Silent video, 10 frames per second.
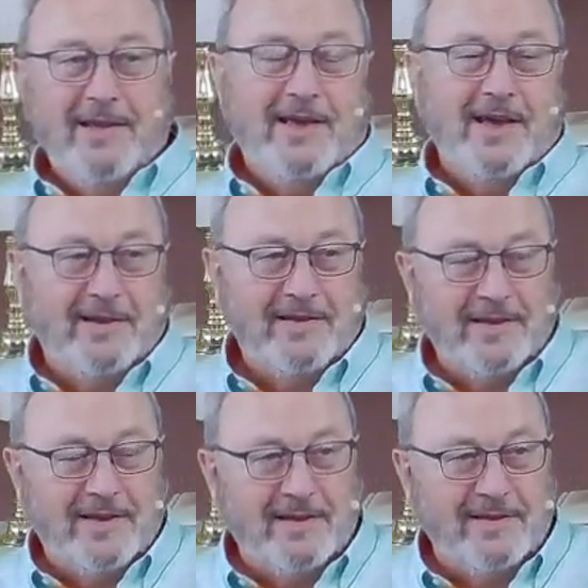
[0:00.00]
And
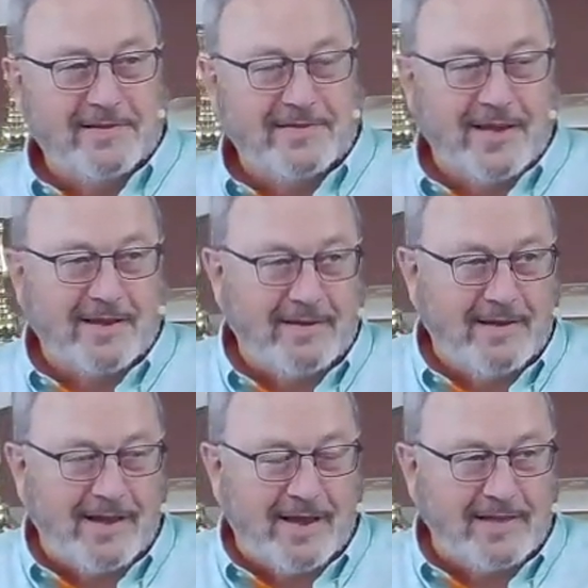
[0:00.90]
it's like,
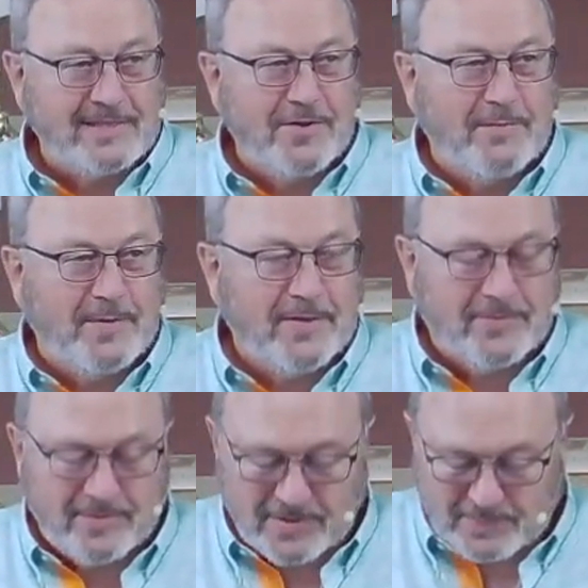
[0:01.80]
I see you've been through
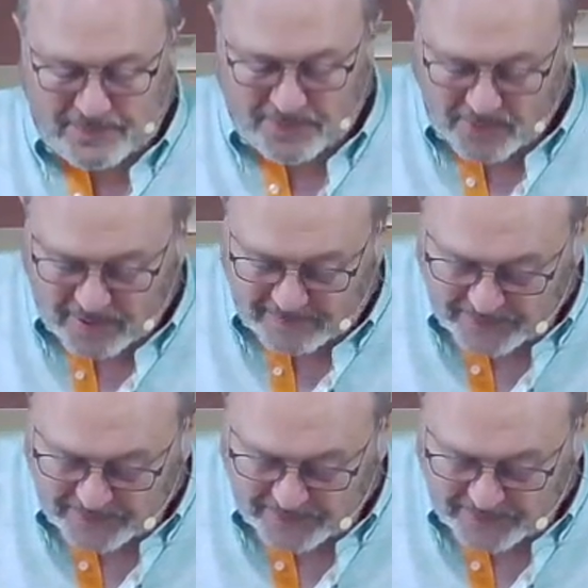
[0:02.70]
this before.